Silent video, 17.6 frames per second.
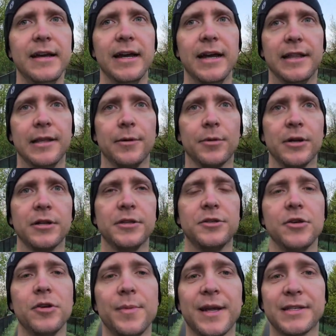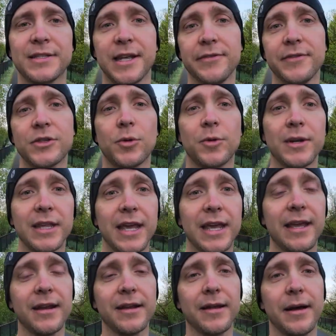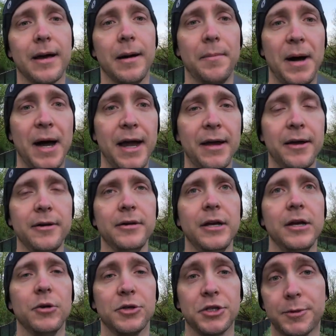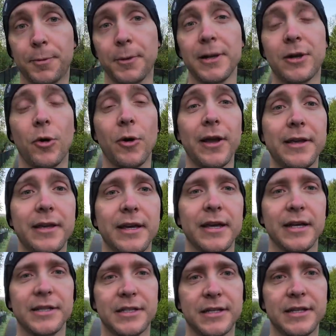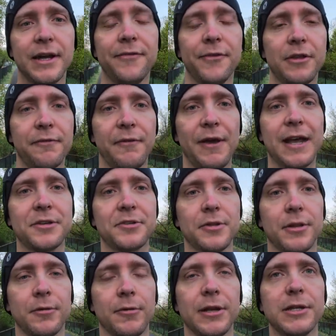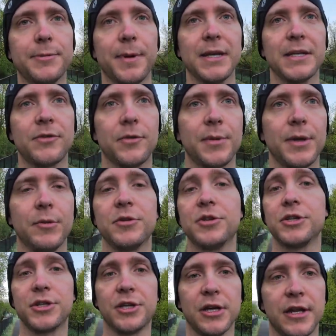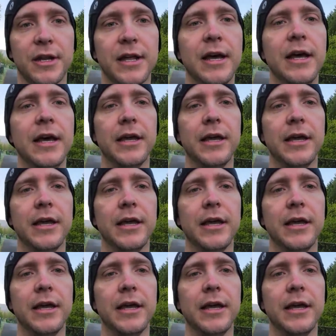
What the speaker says: And then we're gonna do them at 7:28 a mile, which is pretty quick. That's definitely faster than race pace for me, which is good.